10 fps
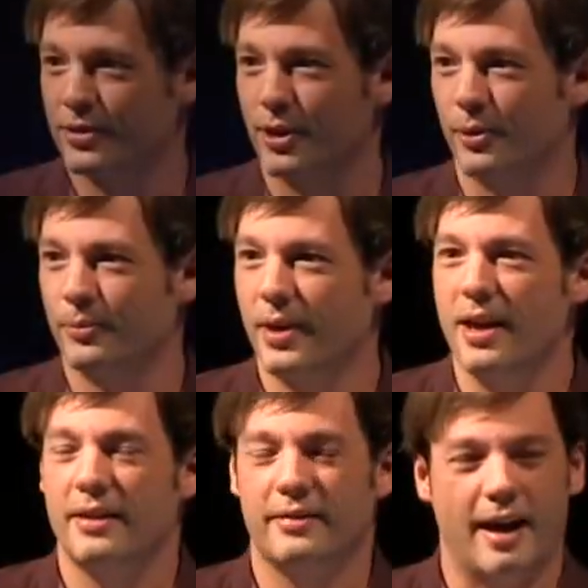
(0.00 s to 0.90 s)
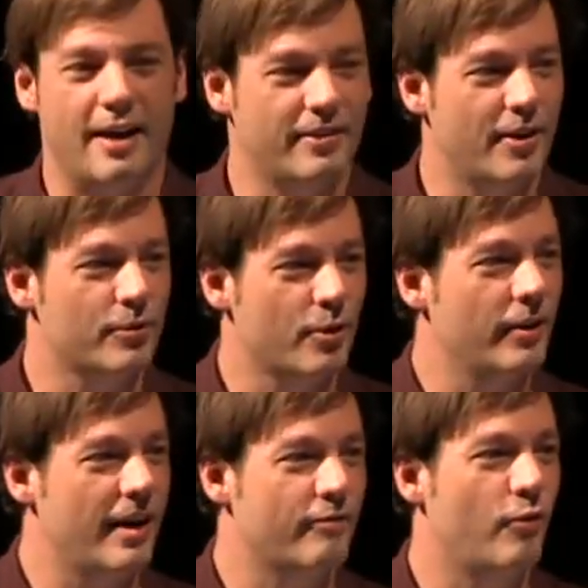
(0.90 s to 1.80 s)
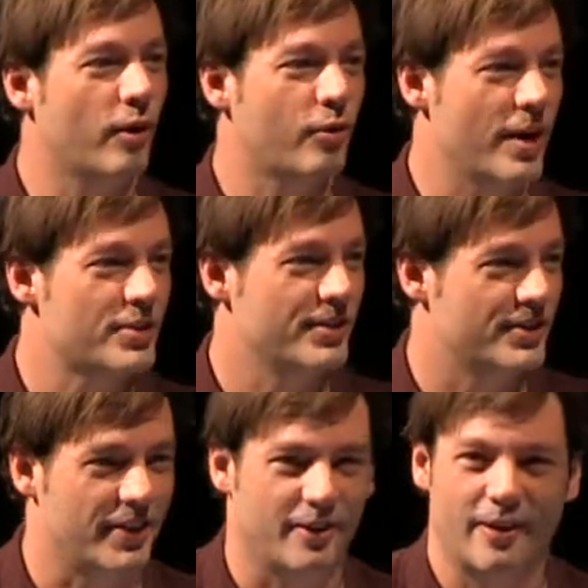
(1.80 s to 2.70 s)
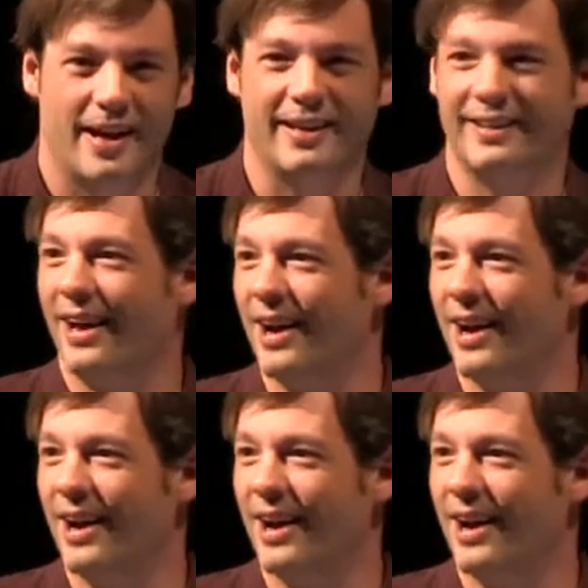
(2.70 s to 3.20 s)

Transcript: So I, there, there, were like four questions there, right?